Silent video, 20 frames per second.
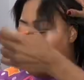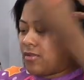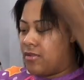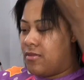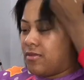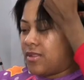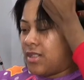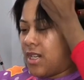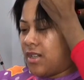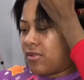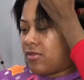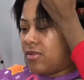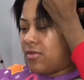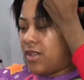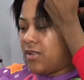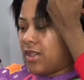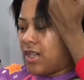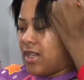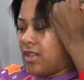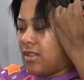Again,
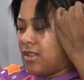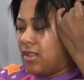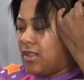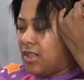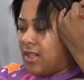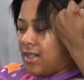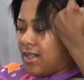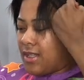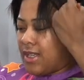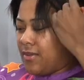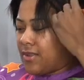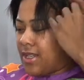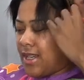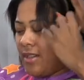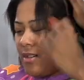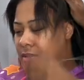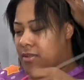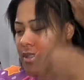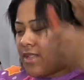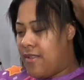I believe I did this
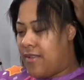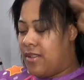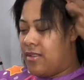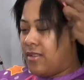about